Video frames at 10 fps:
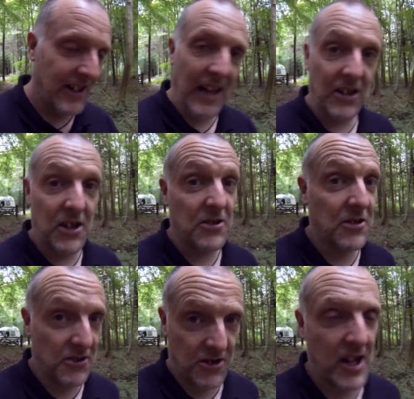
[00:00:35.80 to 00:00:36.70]
And it's
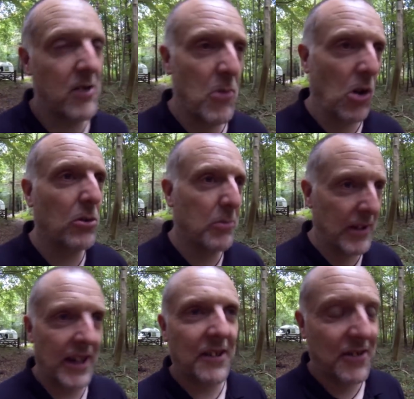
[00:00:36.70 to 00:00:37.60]
the same old
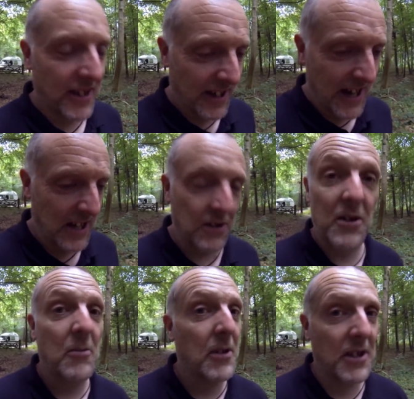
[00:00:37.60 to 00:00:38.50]
place again.
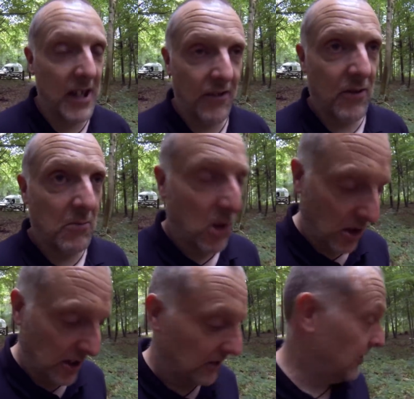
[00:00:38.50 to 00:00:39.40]
Never
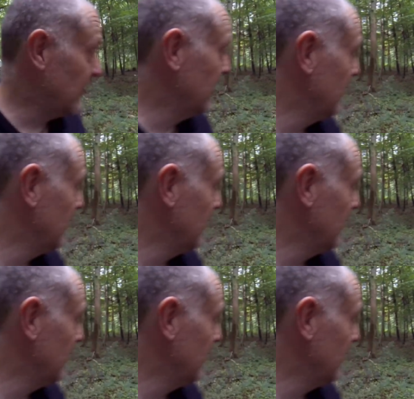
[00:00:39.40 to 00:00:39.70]
mind.